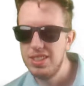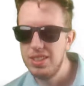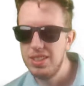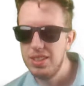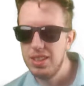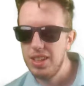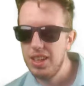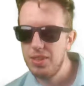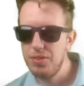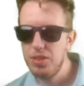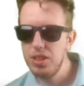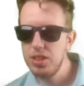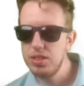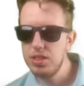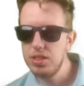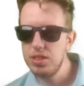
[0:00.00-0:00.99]
Yeah, I feel
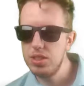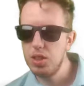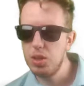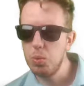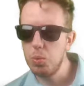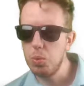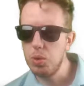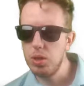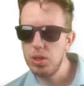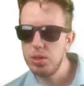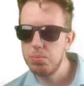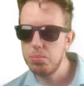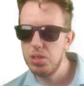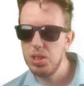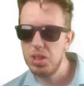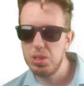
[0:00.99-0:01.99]
like this isn't gonna work,
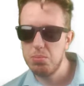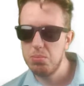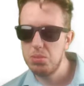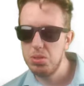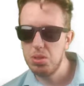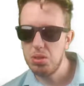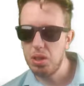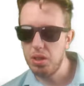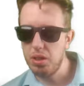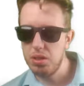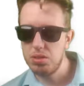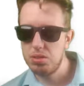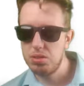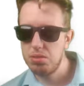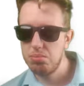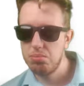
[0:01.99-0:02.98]
but I'm still
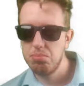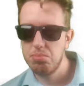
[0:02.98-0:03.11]
curious.